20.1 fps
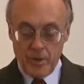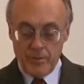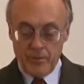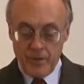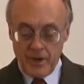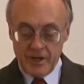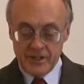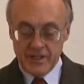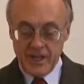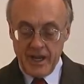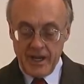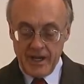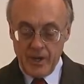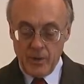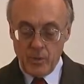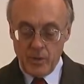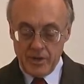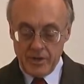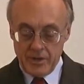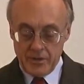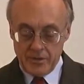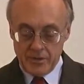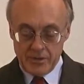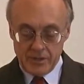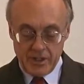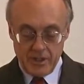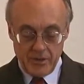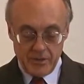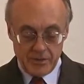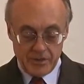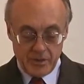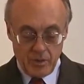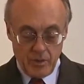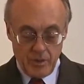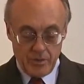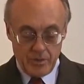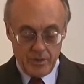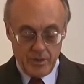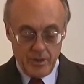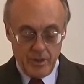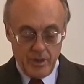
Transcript: it breaks any windows, close quote.